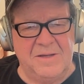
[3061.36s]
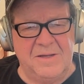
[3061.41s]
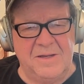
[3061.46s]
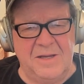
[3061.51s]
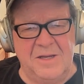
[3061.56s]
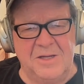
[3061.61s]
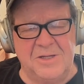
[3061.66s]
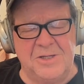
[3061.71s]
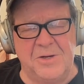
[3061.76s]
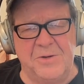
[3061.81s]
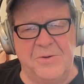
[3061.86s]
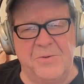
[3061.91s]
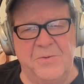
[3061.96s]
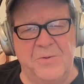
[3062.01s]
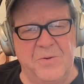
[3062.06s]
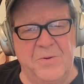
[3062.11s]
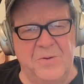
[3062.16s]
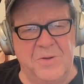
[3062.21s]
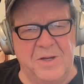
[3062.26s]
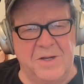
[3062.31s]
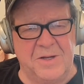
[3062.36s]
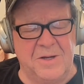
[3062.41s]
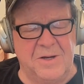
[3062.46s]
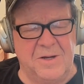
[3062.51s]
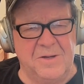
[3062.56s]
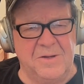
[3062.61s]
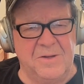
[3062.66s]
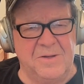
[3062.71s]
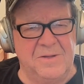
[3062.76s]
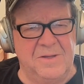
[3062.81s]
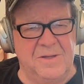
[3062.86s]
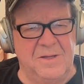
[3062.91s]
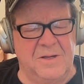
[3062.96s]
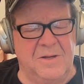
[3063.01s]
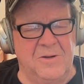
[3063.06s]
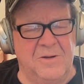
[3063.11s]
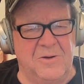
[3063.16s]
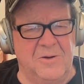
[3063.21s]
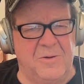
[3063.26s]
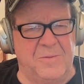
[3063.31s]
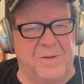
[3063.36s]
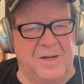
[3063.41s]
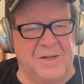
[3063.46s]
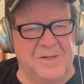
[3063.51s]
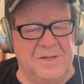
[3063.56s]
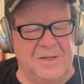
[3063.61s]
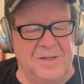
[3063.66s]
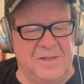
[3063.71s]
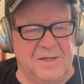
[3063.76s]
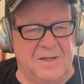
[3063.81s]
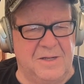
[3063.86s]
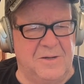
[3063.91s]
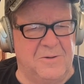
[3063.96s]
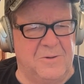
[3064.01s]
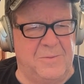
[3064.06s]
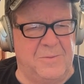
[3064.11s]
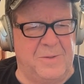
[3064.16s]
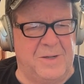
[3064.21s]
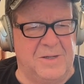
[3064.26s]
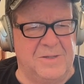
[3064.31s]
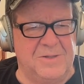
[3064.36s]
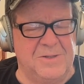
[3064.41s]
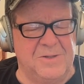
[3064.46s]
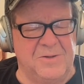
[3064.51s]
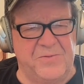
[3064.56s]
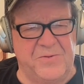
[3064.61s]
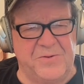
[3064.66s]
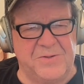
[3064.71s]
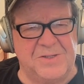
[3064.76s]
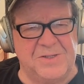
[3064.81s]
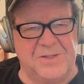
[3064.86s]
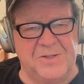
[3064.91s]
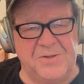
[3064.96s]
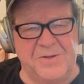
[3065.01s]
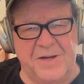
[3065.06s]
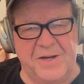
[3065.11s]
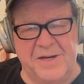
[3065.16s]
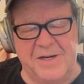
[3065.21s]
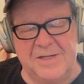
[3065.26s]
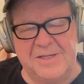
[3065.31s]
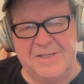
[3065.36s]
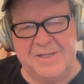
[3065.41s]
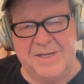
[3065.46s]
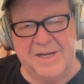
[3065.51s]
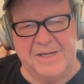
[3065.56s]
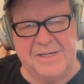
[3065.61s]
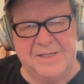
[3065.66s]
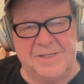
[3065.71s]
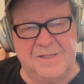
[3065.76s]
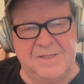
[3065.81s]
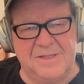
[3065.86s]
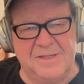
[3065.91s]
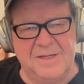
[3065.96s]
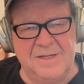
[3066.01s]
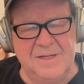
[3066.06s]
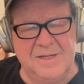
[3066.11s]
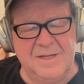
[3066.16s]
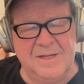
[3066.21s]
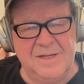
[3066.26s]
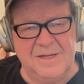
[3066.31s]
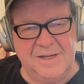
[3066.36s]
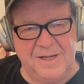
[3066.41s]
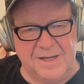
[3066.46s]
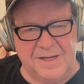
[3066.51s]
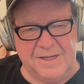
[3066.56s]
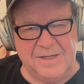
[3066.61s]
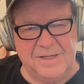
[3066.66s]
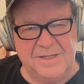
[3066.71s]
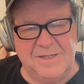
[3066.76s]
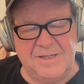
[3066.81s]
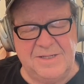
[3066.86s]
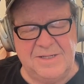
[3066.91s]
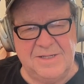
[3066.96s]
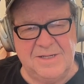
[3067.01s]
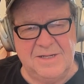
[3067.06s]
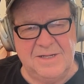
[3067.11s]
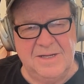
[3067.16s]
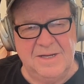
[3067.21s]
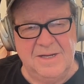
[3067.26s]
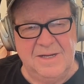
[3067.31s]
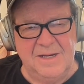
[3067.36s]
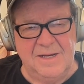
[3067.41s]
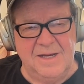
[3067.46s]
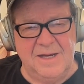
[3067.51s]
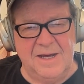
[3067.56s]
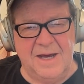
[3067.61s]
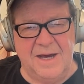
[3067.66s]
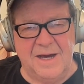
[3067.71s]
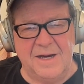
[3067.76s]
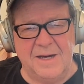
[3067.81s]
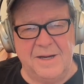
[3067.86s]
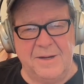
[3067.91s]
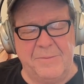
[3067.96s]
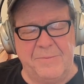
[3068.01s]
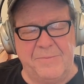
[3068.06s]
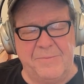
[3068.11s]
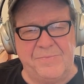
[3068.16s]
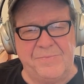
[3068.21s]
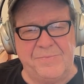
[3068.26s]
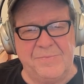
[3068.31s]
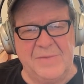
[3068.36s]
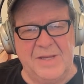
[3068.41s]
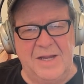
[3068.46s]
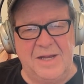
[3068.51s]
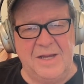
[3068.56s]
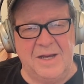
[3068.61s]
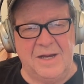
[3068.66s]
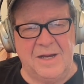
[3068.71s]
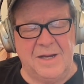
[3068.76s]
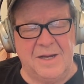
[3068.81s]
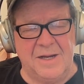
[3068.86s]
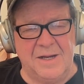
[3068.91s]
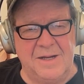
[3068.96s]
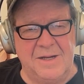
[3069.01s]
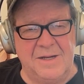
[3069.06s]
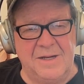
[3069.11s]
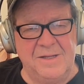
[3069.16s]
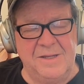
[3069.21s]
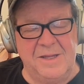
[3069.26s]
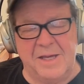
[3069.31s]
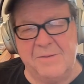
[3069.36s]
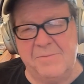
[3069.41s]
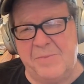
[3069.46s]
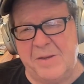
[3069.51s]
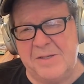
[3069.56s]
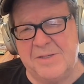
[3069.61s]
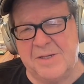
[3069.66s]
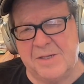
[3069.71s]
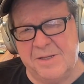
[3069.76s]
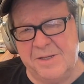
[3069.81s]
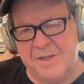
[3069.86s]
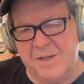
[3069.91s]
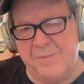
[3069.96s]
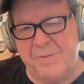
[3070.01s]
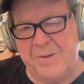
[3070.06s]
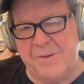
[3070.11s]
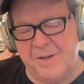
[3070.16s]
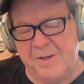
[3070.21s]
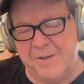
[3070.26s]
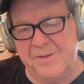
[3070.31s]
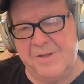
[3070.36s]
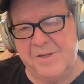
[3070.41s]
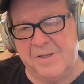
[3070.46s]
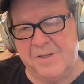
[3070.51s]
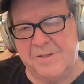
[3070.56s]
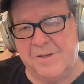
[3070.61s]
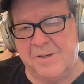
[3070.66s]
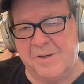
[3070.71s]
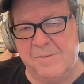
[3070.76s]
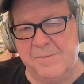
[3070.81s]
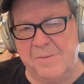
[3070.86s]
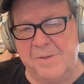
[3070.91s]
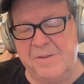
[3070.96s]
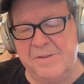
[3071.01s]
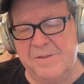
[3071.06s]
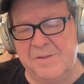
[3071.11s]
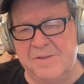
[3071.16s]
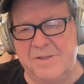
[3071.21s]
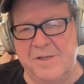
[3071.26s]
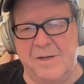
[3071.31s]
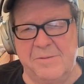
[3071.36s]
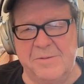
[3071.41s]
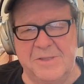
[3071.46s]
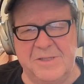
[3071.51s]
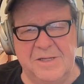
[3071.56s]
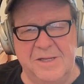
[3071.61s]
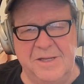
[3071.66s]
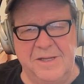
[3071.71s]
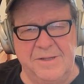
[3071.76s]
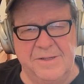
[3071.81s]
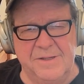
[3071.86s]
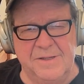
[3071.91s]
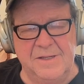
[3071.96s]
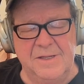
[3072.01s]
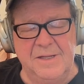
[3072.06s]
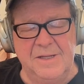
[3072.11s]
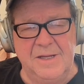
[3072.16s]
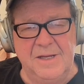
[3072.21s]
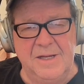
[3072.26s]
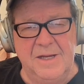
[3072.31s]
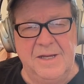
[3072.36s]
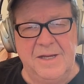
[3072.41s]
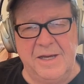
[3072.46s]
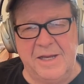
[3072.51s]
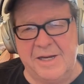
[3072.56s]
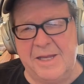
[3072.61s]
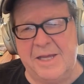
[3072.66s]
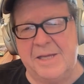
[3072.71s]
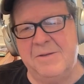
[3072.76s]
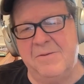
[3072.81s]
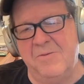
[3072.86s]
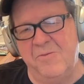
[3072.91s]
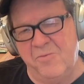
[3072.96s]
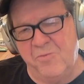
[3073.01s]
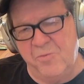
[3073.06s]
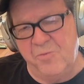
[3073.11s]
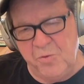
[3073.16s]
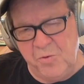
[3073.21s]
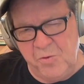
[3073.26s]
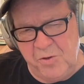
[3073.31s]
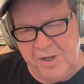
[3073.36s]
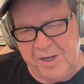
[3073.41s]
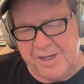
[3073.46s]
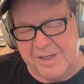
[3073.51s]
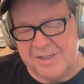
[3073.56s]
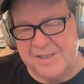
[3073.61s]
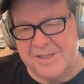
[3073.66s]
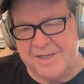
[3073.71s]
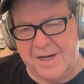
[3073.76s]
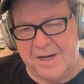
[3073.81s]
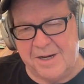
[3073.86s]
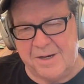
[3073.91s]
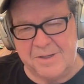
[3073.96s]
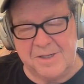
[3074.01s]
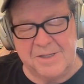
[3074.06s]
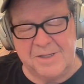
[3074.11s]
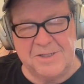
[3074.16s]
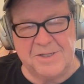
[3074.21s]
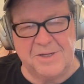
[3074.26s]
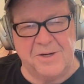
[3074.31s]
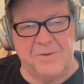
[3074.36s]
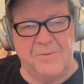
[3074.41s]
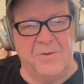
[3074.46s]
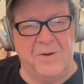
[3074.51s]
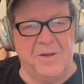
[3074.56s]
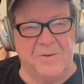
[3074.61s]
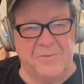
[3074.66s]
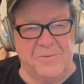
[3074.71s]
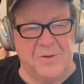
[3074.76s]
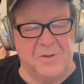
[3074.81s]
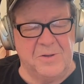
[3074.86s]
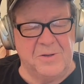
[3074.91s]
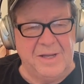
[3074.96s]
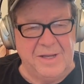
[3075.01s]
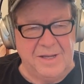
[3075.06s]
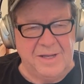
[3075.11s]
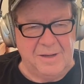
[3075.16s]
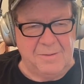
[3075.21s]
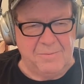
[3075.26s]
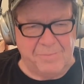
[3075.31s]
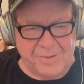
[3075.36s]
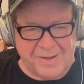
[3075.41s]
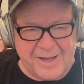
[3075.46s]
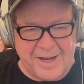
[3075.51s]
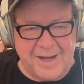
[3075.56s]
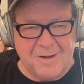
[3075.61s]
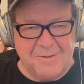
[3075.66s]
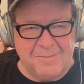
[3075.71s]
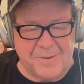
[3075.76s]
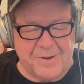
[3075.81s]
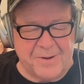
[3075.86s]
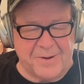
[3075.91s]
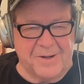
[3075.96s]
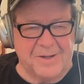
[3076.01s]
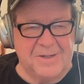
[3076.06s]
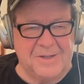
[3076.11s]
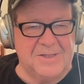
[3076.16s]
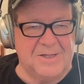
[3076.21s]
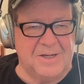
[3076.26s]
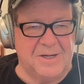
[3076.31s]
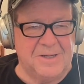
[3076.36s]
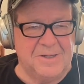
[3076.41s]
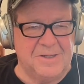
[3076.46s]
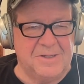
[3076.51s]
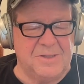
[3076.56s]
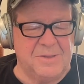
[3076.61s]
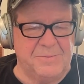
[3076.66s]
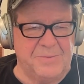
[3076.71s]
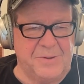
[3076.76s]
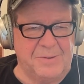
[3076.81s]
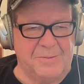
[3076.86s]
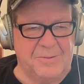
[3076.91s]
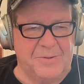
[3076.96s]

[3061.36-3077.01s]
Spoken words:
issued a ruling called the Korematsu versus United States case, uh, that basically upheld the internment and said it was legal. And that ruling is now considered one of the real black marks on the Supreme